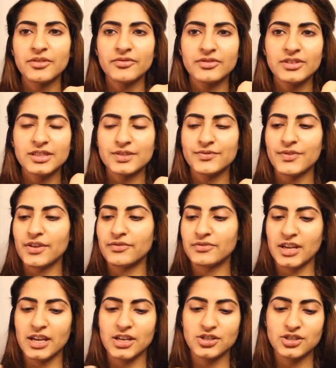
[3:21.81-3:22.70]
of this
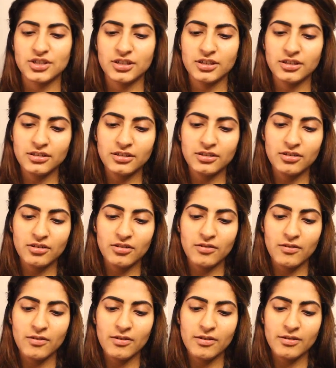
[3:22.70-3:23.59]
foundation
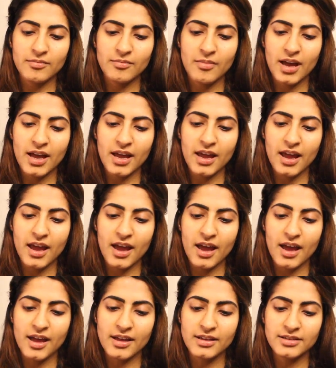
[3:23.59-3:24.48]
on my
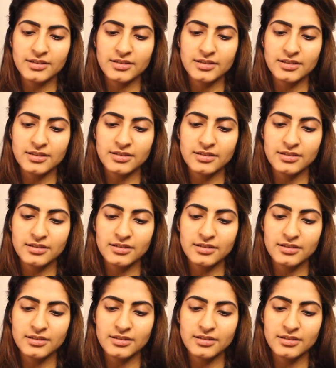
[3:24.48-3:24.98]
hand,